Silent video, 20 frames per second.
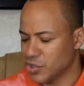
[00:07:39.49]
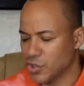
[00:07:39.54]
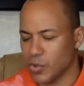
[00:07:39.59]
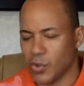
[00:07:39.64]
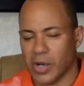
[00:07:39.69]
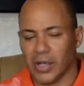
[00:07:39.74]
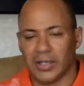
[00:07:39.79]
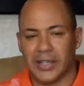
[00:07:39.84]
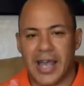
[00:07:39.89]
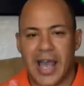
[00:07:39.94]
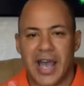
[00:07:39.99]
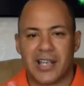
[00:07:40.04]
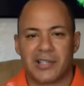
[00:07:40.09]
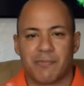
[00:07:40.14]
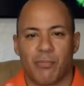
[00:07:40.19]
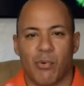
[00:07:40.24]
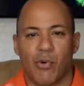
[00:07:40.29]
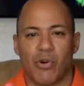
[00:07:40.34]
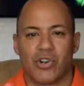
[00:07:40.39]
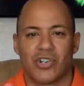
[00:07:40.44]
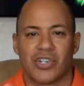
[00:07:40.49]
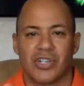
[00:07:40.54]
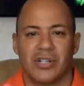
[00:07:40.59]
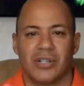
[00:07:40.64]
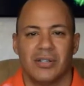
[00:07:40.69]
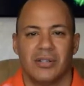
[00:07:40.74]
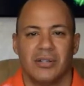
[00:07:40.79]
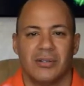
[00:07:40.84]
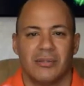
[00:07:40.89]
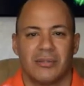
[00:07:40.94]
to our last
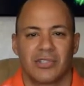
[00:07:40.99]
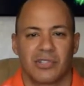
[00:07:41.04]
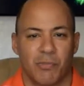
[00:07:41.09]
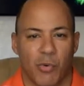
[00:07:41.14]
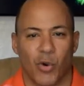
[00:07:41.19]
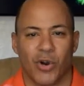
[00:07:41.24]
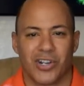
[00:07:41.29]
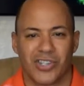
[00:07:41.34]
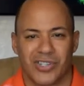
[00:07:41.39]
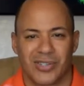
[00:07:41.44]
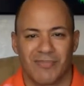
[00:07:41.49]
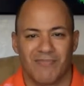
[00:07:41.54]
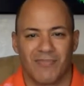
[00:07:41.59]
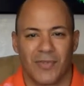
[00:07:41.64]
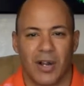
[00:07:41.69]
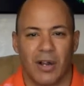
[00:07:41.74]
portion, sports.